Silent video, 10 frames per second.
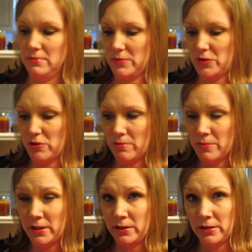so I'm
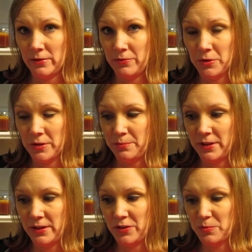really looking forward to
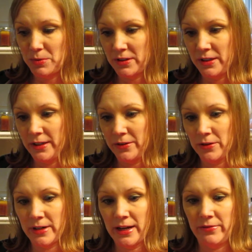putting this book
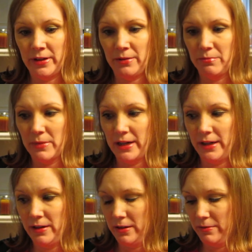together and having
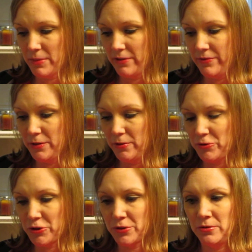my photo
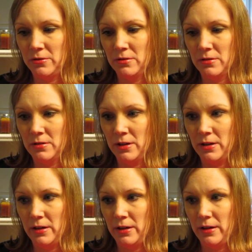journal.
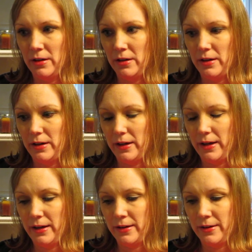
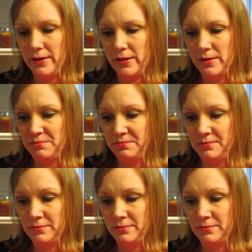And